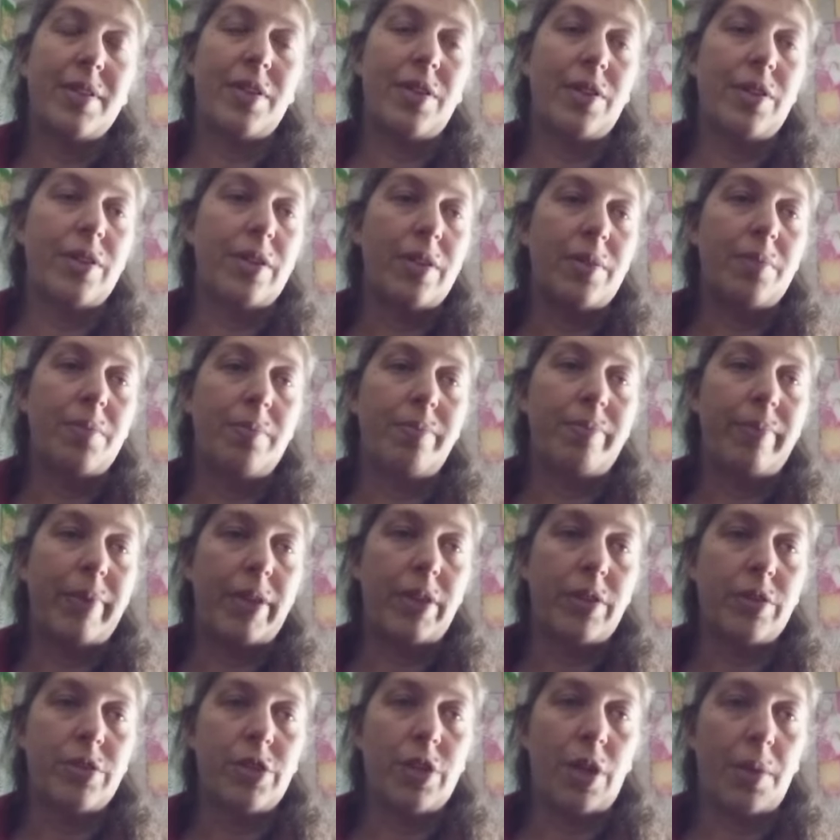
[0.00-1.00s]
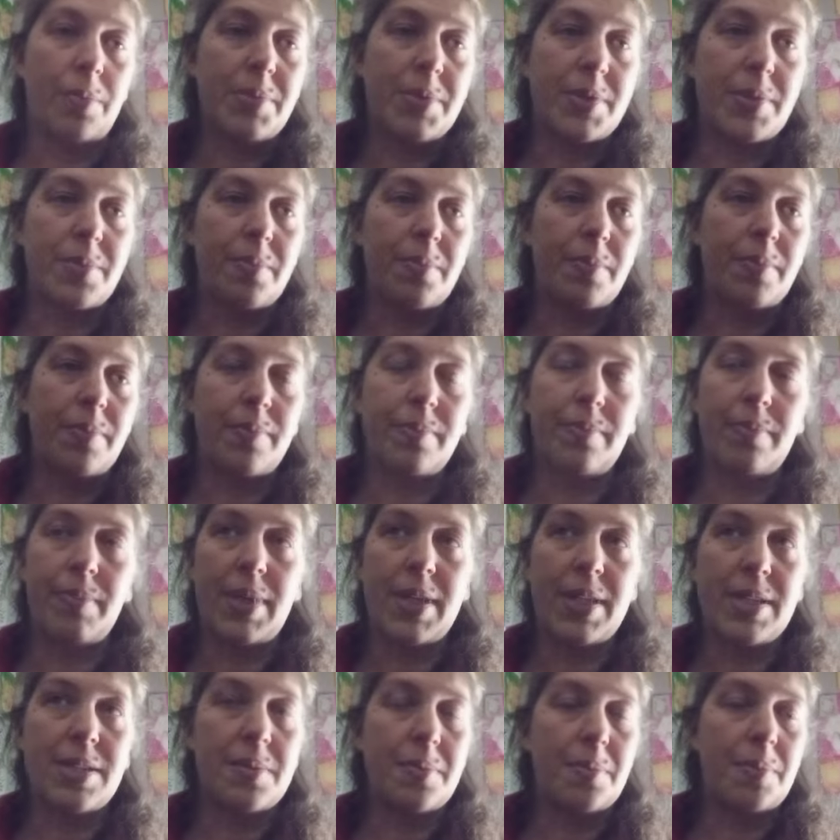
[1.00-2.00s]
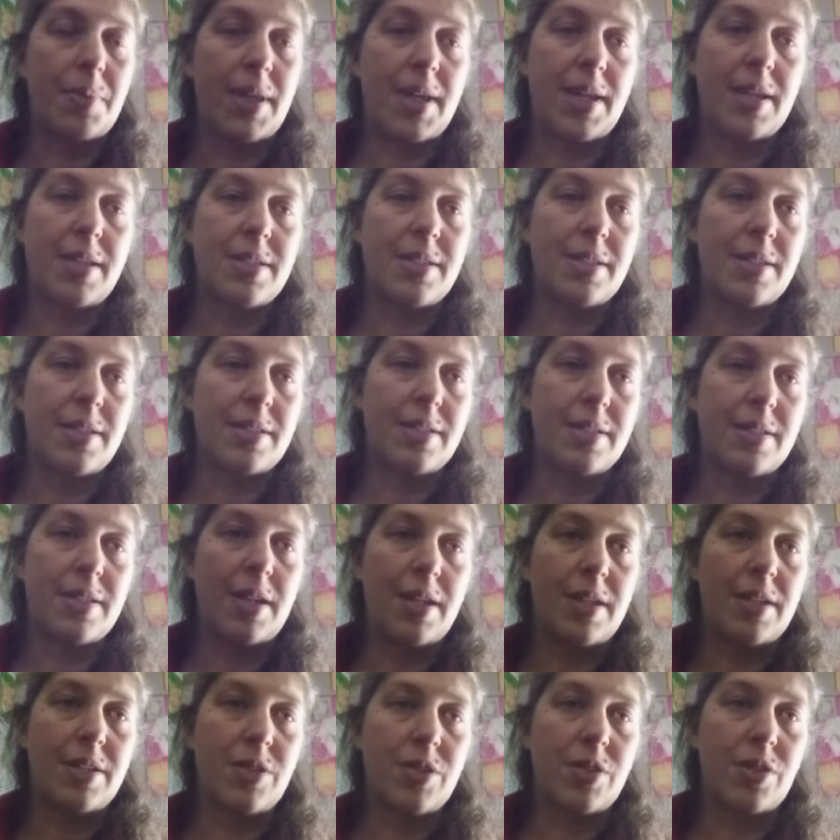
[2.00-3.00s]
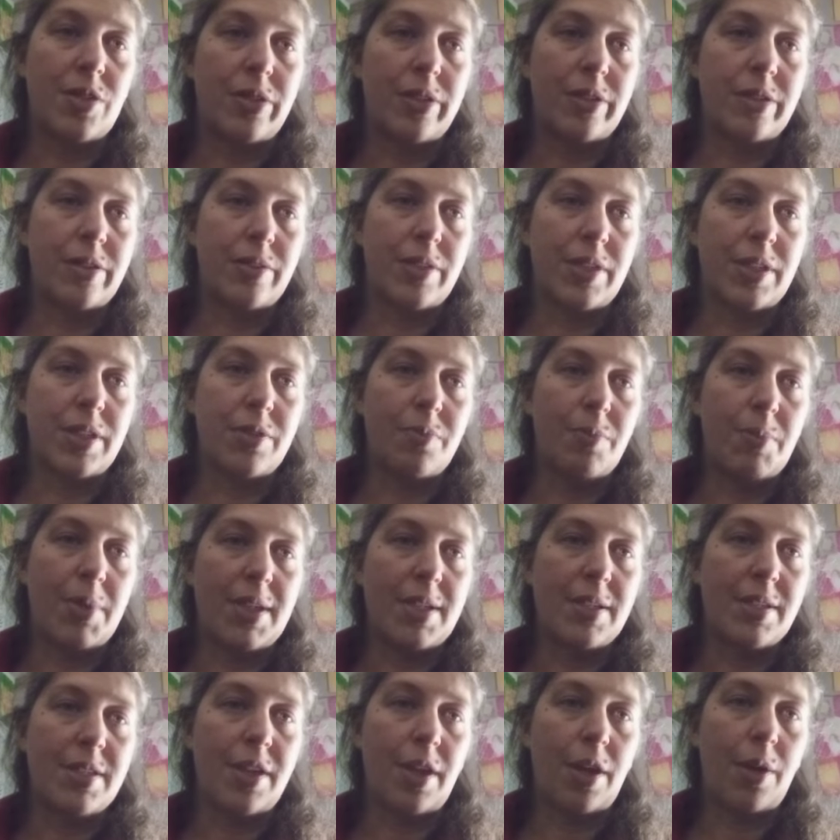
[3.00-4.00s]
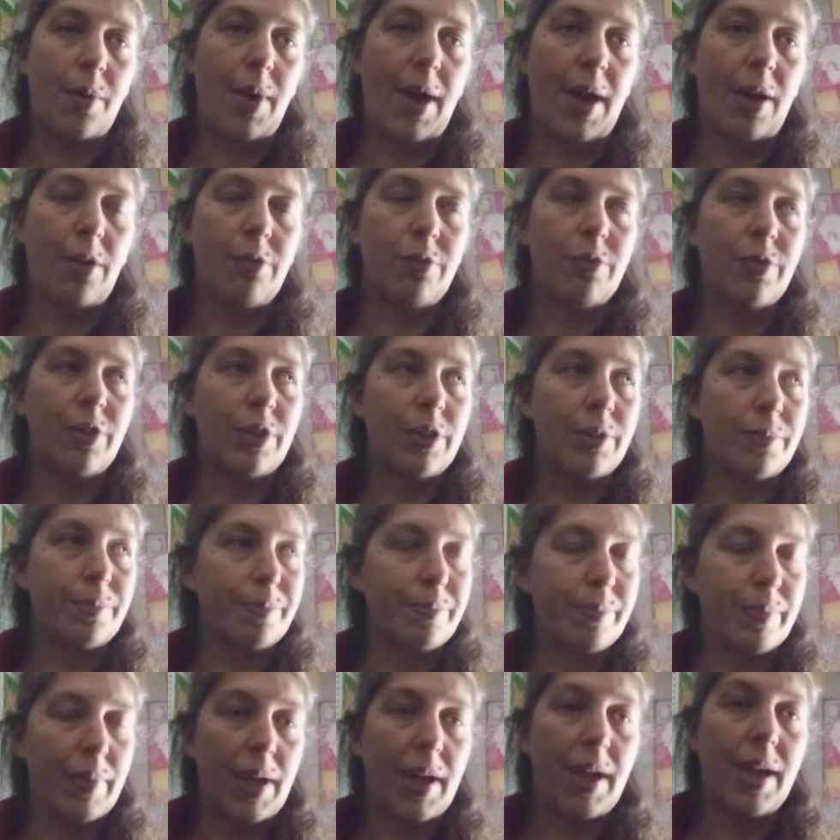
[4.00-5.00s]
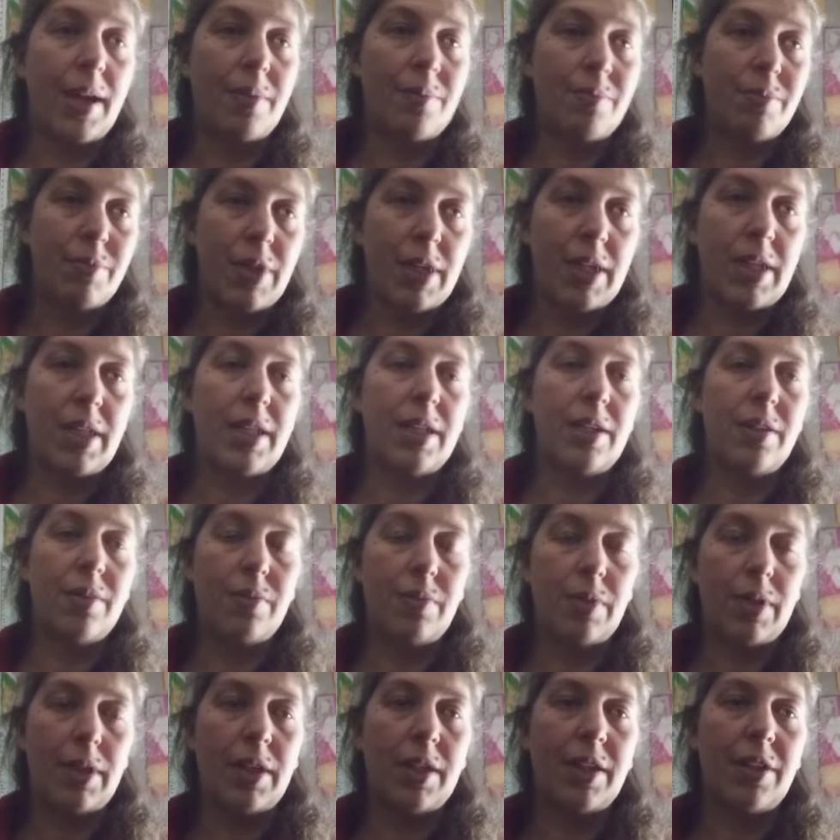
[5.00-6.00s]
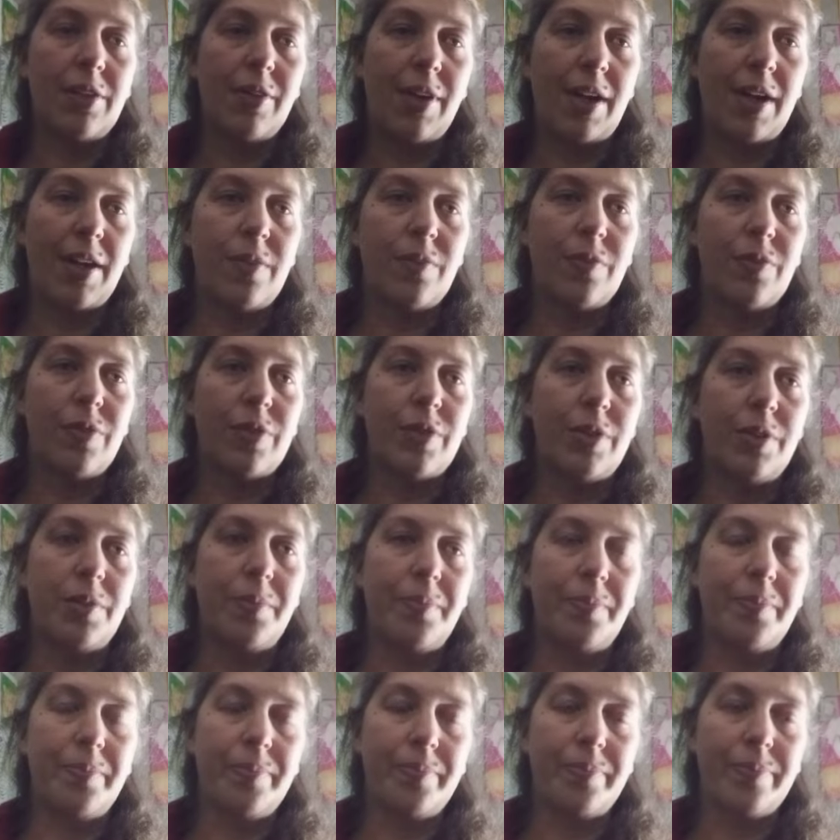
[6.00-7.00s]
all the little jobs and bits and pieces that he's done has been so helpful. I am really, really grateful.